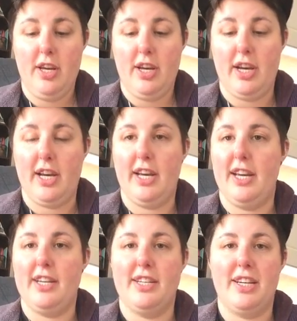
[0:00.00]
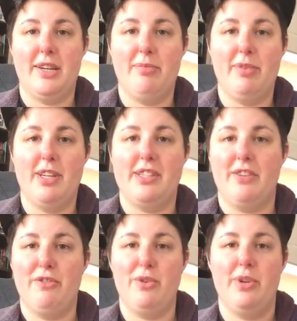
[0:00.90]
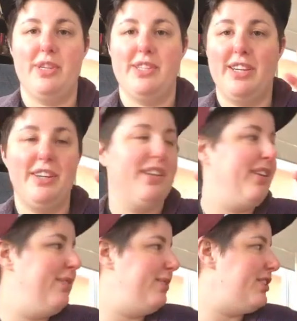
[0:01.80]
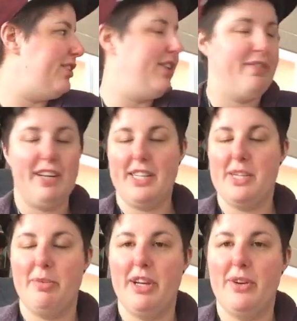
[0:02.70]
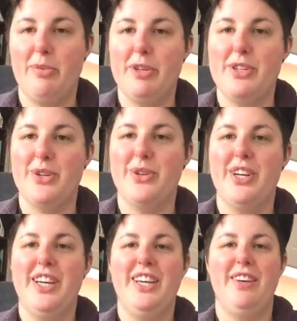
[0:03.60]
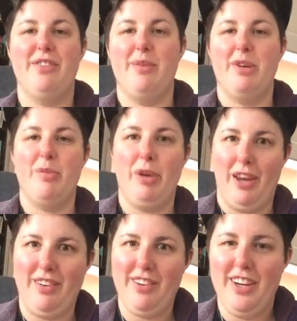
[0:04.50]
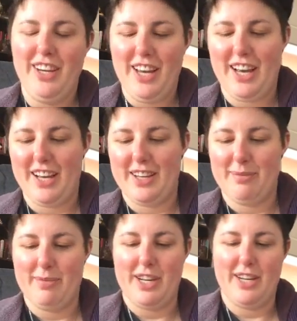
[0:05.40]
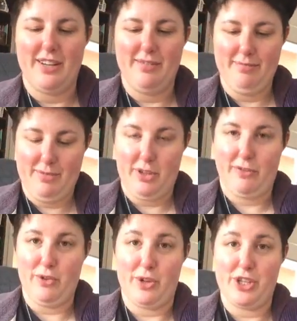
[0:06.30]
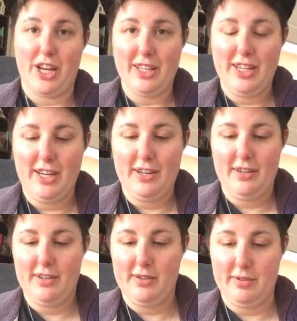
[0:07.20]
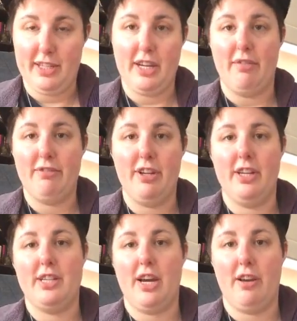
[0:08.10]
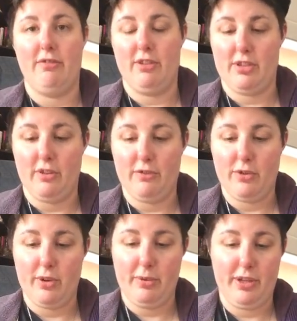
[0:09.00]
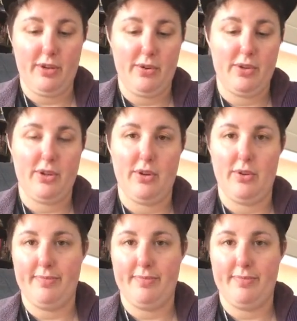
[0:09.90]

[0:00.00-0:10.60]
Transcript: I had a soft toy seal, which I don't have next to me, I normally do if I'm in a bed. My soft toy Shelly. It's really comforting to have a soft toy with you, so